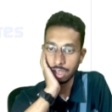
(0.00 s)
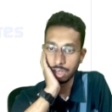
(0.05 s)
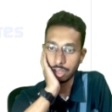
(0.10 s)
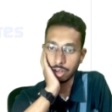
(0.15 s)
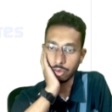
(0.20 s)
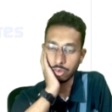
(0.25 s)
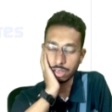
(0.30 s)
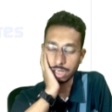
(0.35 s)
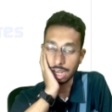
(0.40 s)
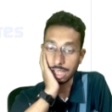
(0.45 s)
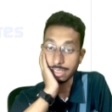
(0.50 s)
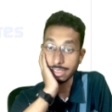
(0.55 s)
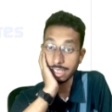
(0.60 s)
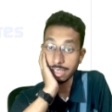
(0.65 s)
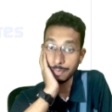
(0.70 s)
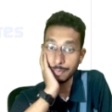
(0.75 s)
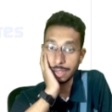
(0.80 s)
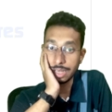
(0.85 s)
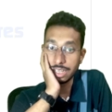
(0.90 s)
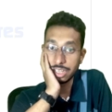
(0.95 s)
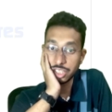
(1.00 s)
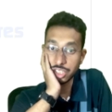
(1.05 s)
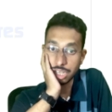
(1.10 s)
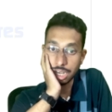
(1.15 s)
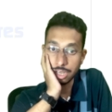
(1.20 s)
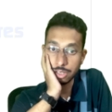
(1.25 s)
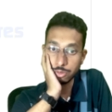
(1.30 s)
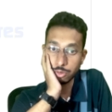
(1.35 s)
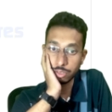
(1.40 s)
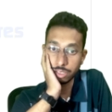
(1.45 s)
Now, classic mainly
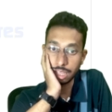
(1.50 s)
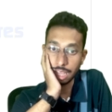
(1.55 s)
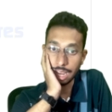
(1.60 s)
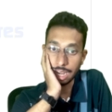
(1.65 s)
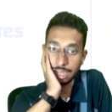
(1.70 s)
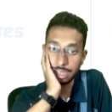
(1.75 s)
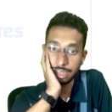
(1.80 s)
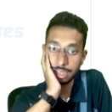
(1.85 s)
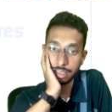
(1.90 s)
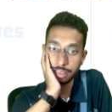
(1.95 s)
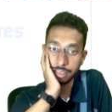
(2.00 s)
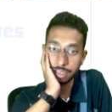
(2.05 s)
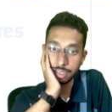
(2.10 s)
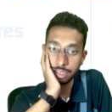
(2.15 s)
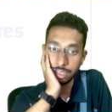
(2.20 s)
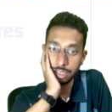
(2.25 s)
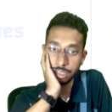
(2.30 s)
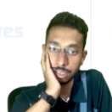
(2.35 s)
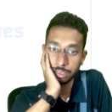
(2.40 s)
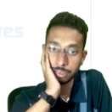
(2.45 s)
starts with the antigen